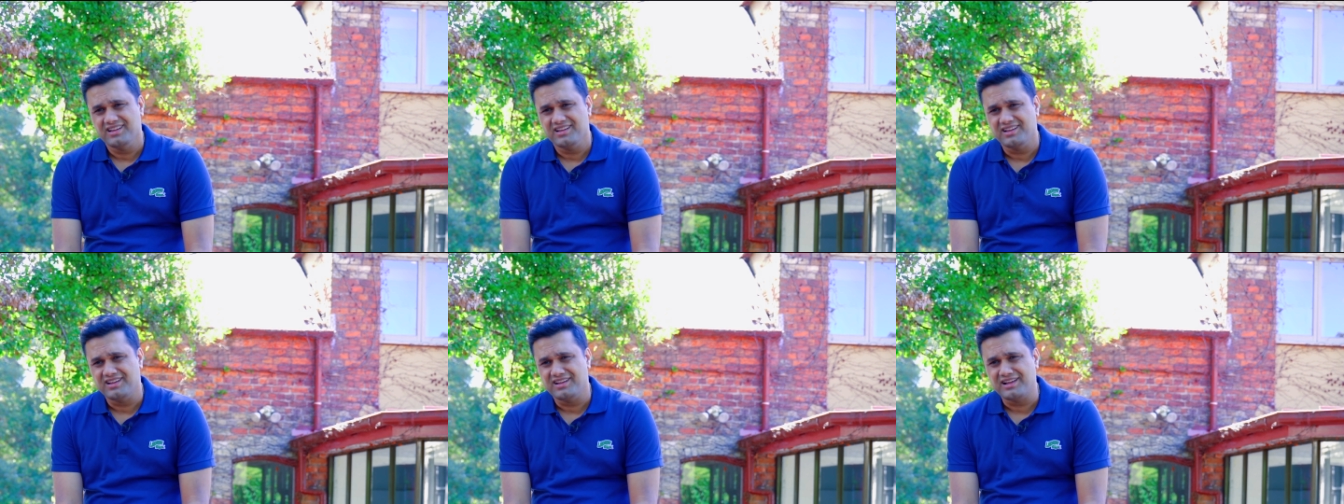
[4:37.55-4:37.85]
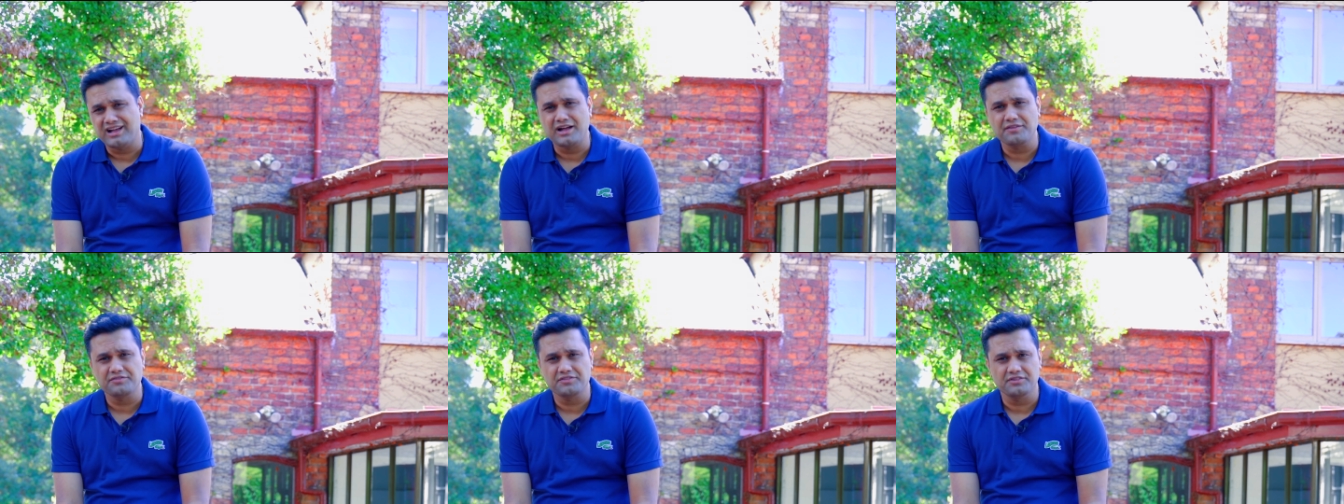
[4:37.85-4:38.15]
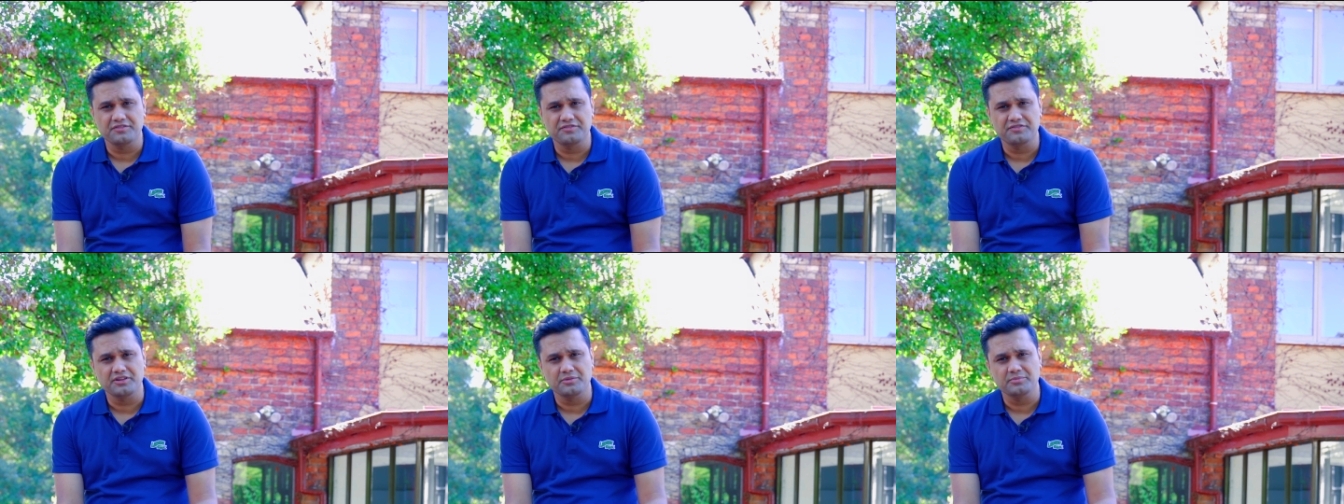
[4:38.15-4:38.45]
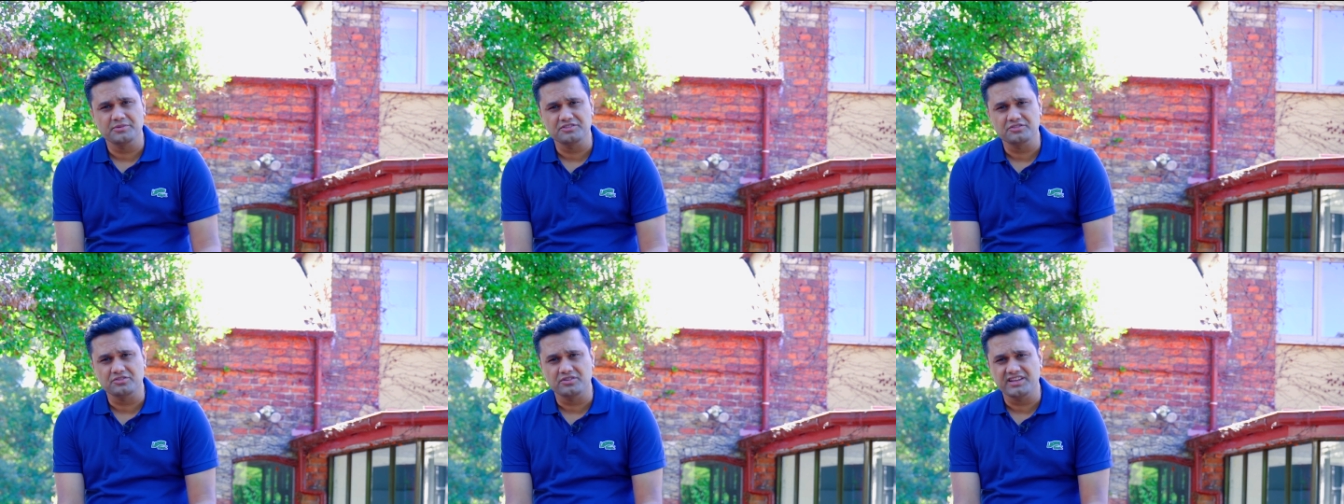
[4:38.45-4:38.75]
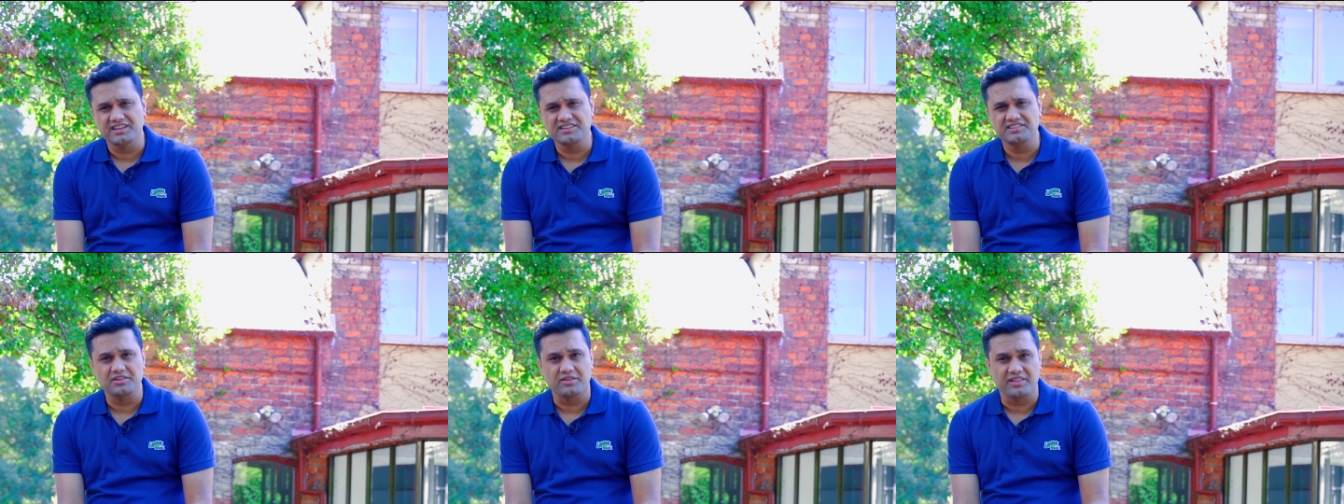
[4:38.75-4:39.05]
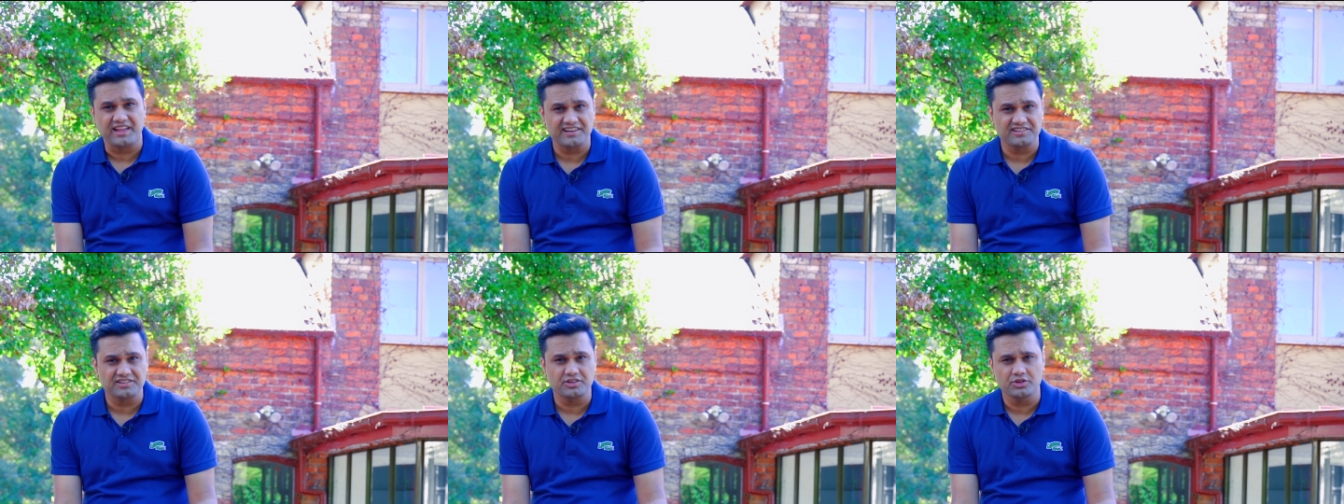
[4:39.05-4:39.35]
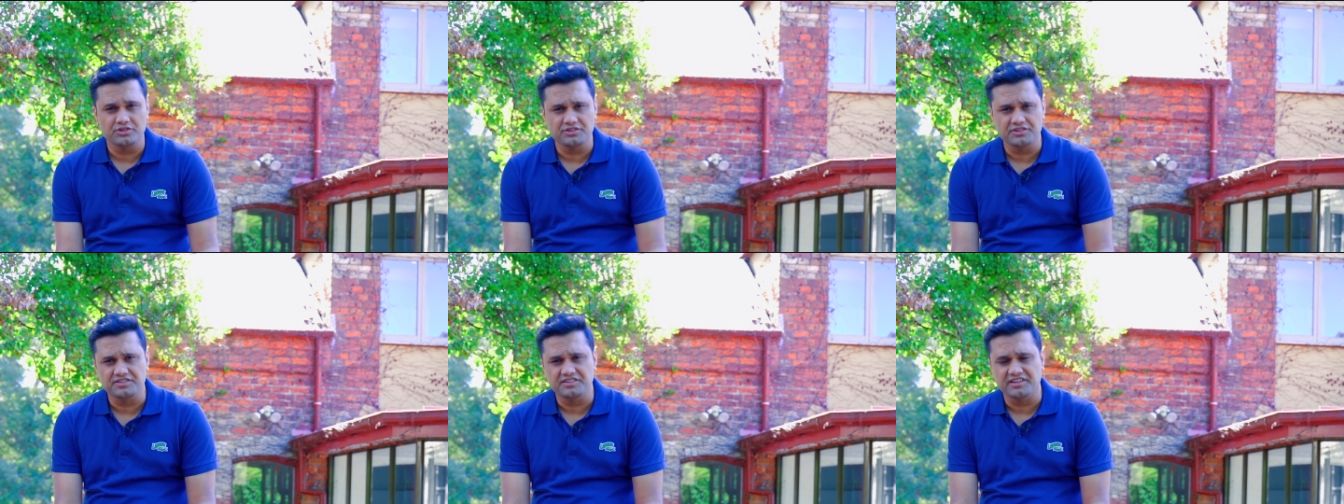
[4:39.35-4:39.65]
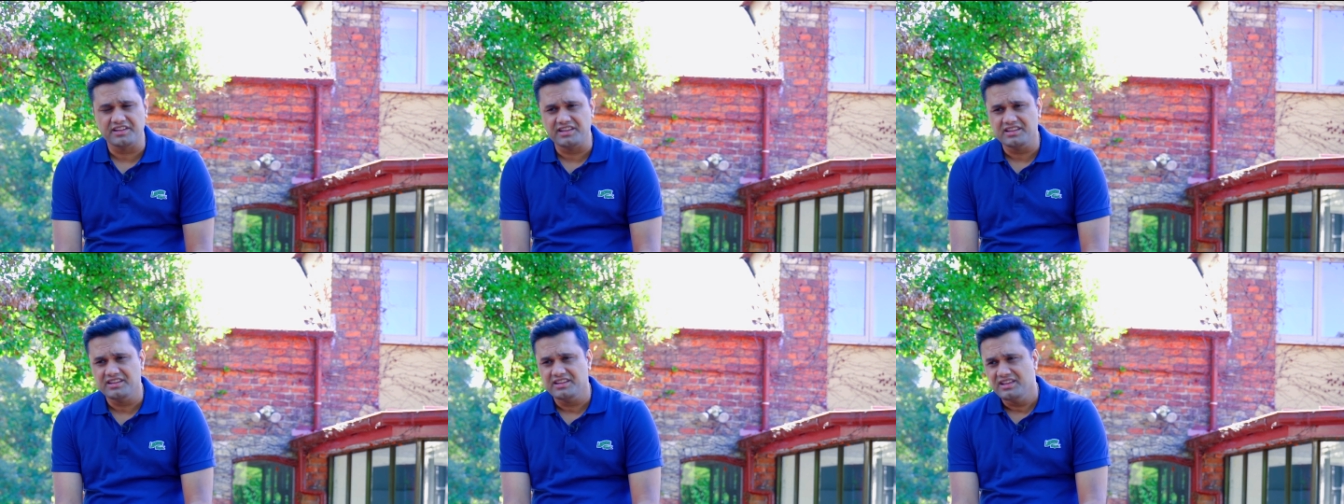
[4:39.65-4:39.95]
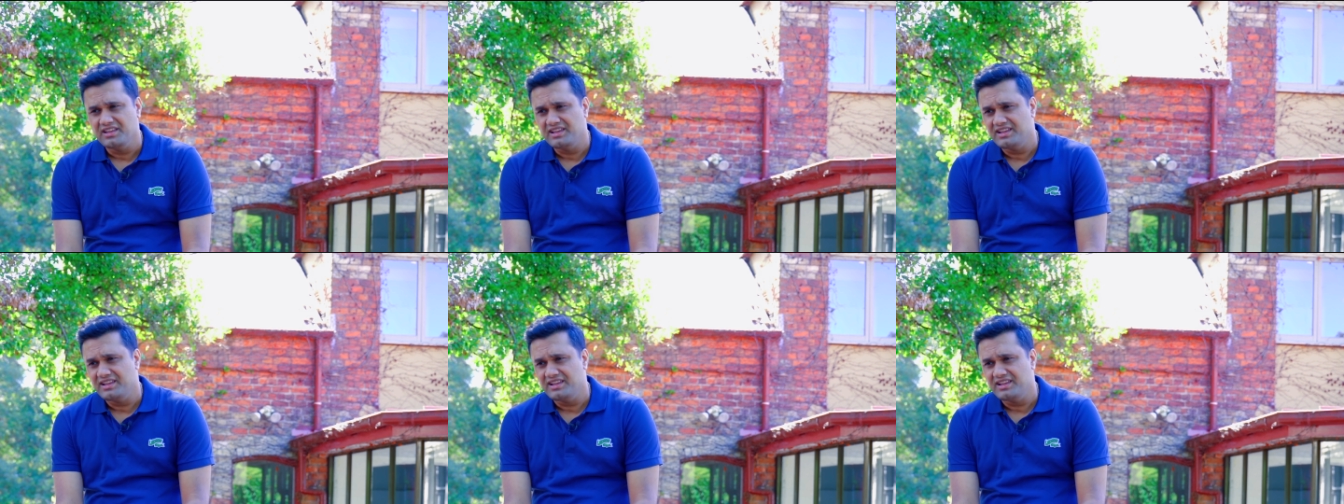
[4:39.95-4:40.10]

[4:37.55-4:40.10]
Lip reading: after the film is released, so that's good to see.